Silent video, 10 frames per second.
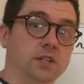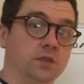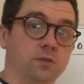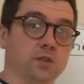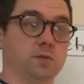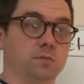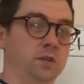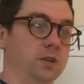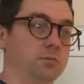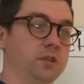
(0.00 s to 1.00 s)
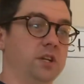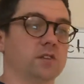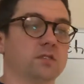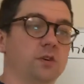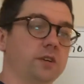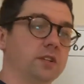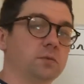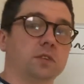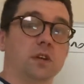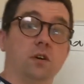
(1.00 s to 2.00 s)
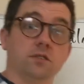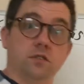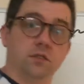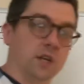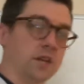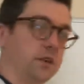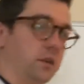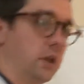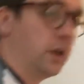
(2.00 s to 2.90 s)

of which, meeting its own needs, but then also together